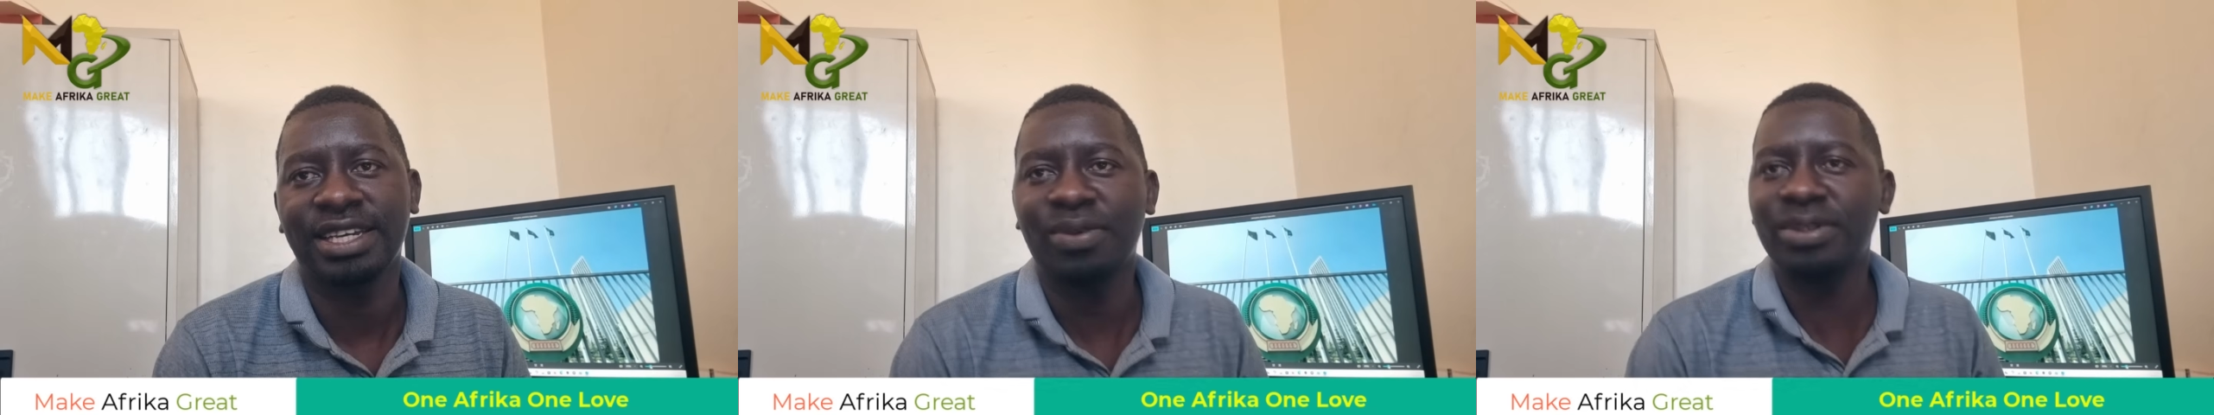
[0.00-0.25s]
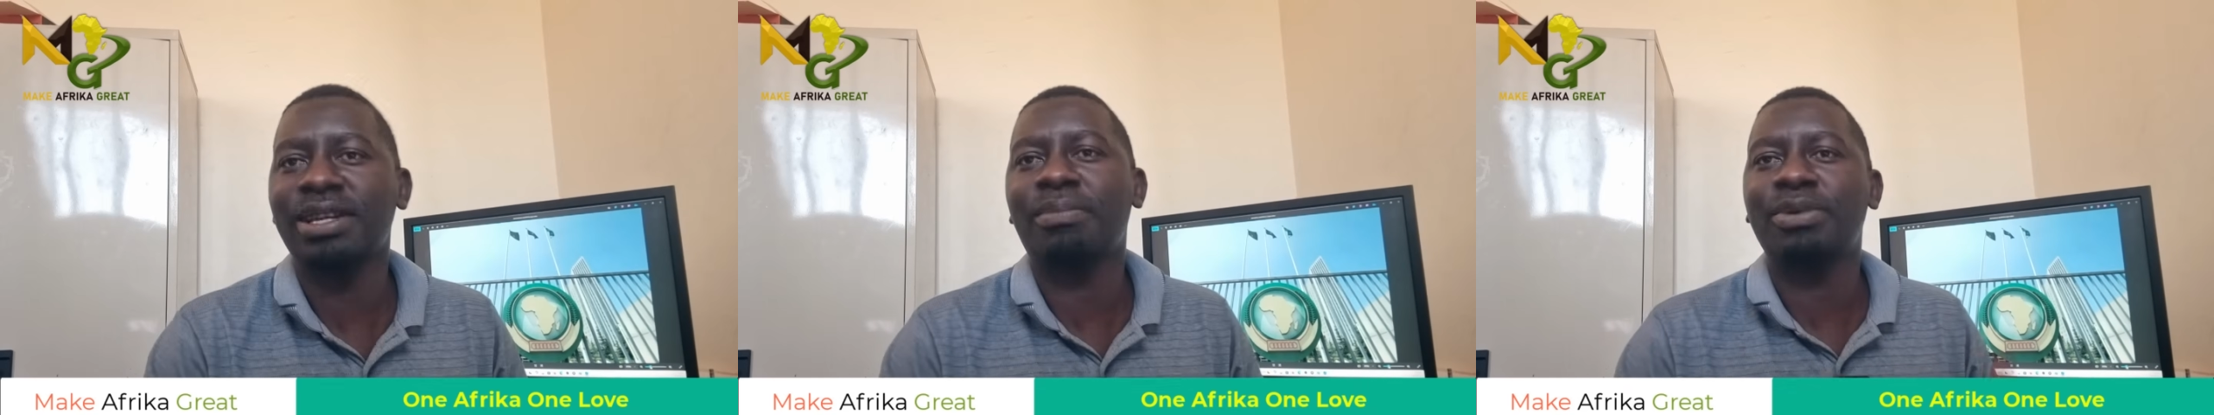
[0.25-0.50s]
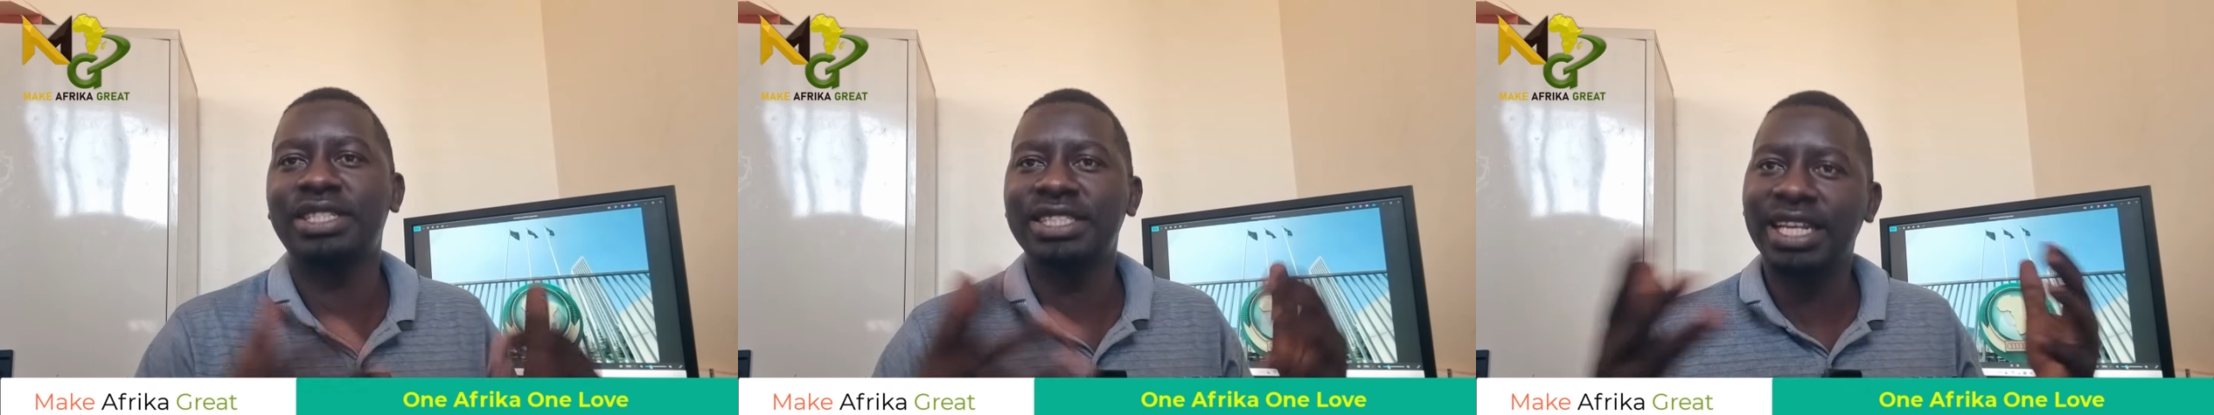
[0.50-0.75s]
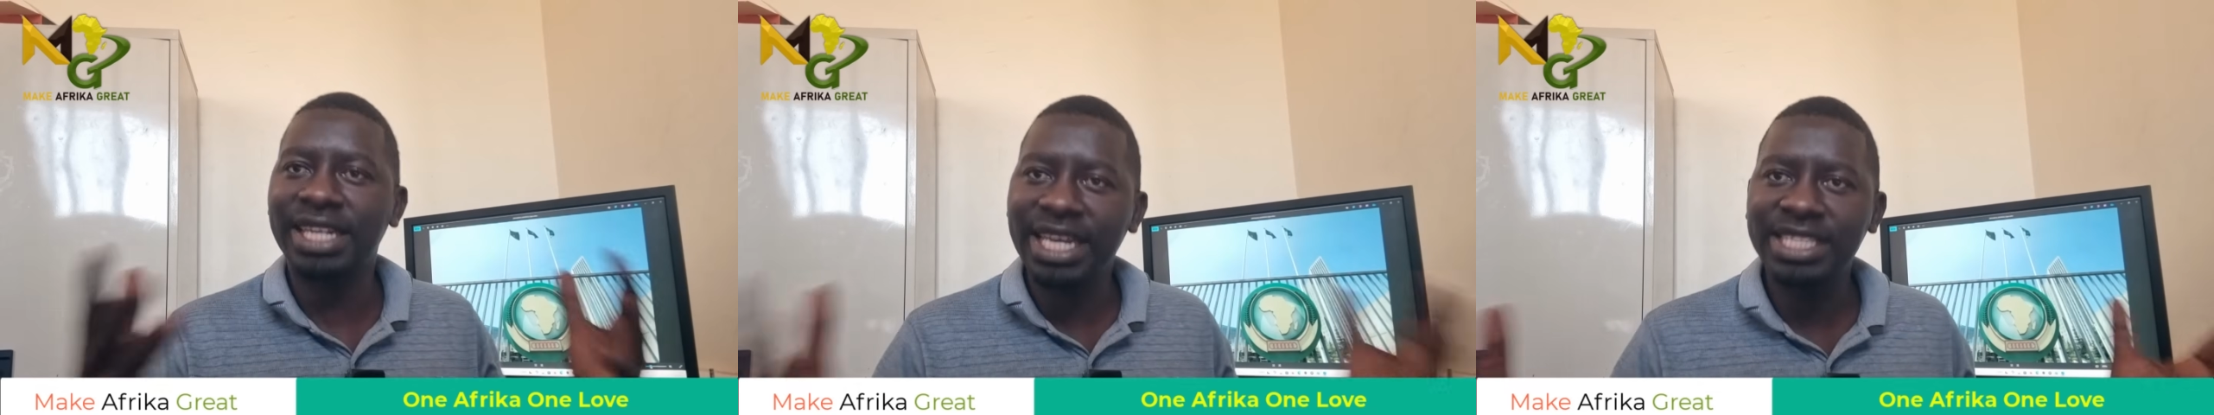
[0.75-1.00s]
What about
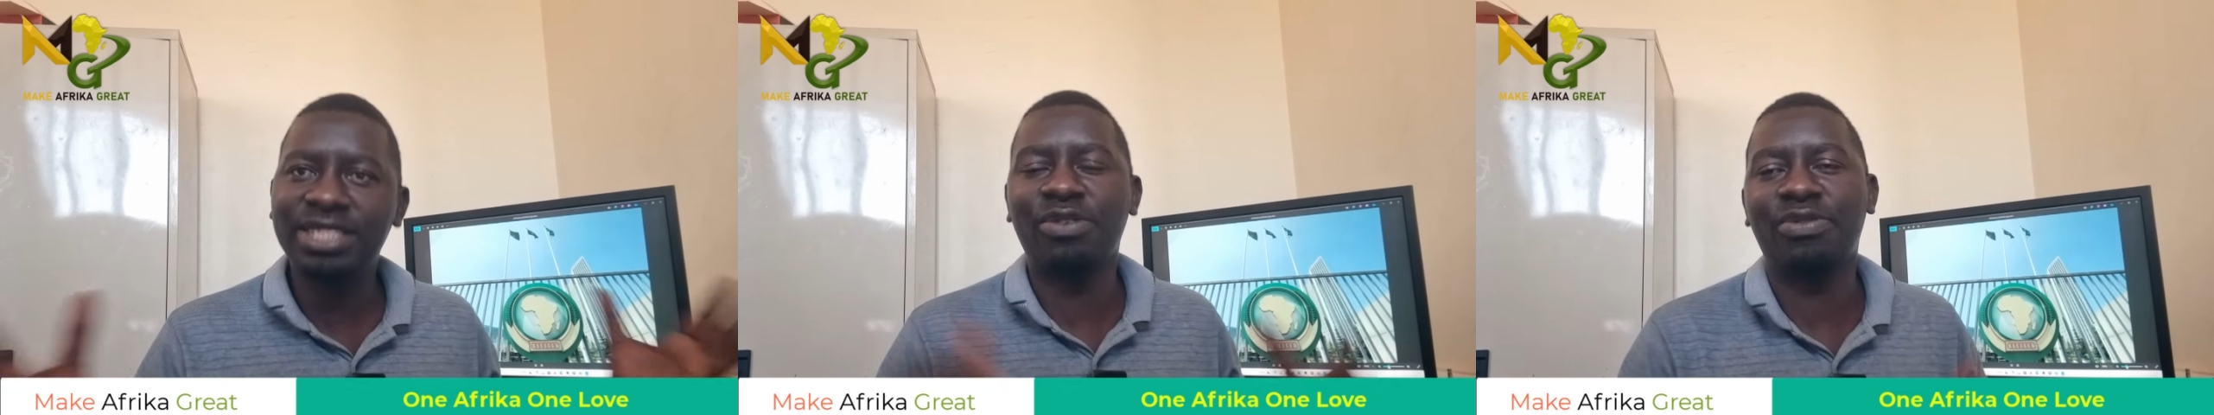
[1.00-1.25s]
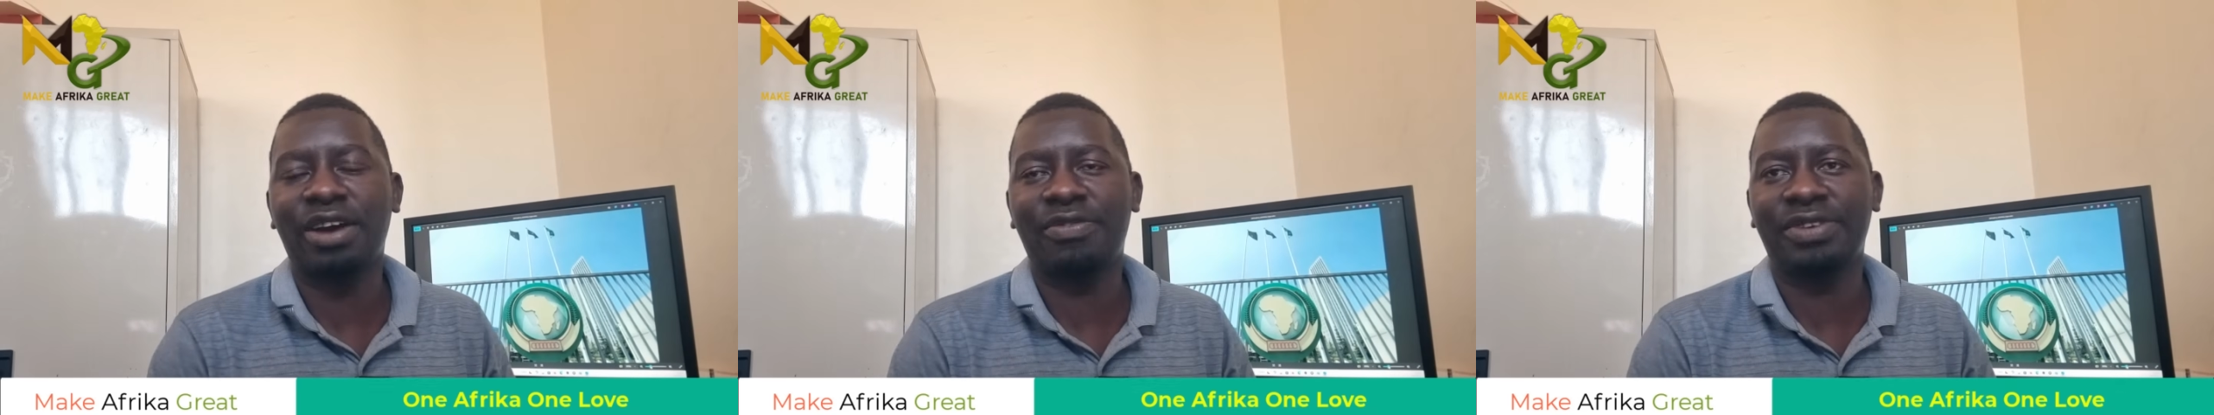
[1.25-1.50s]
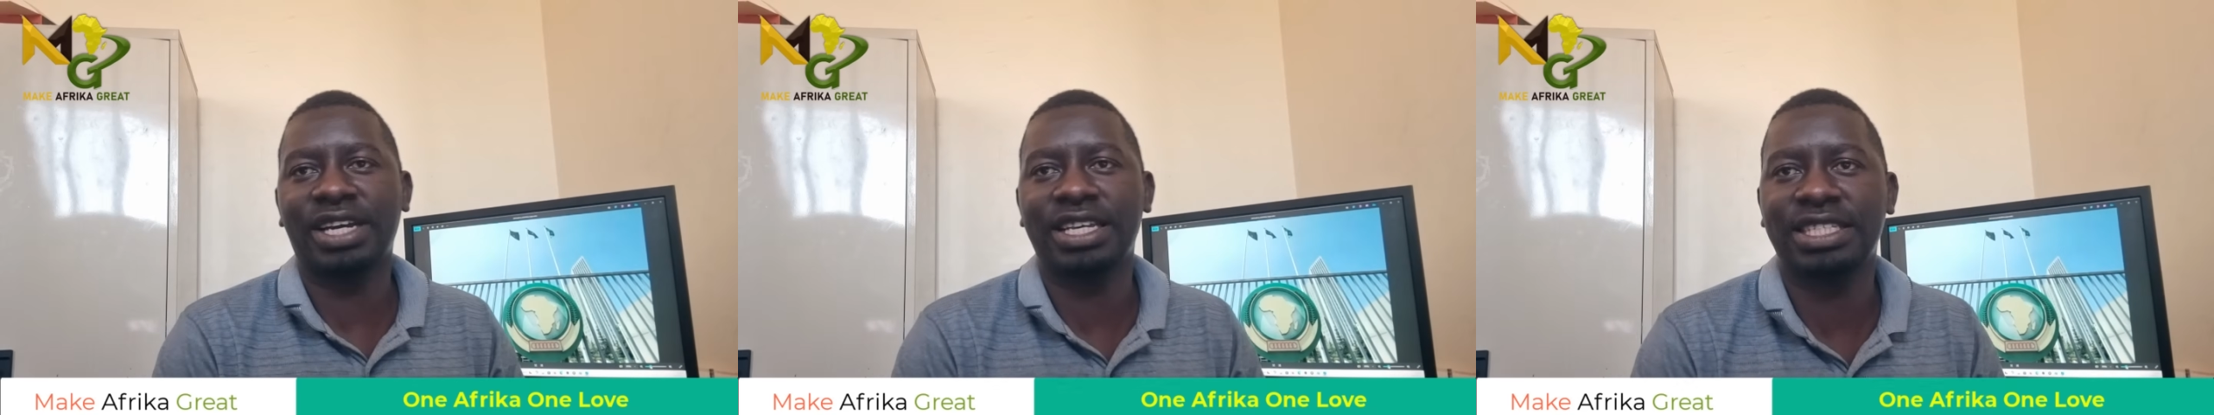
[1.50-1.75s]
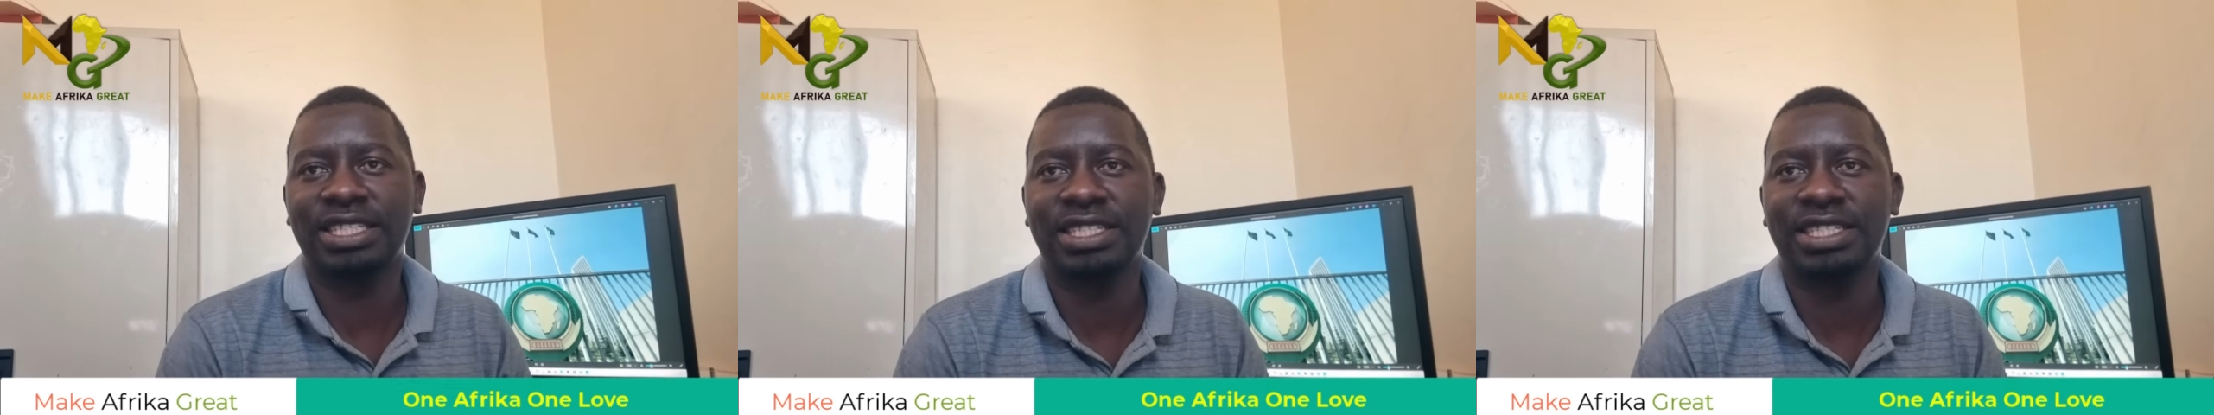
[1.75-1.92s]
the rest of Africans?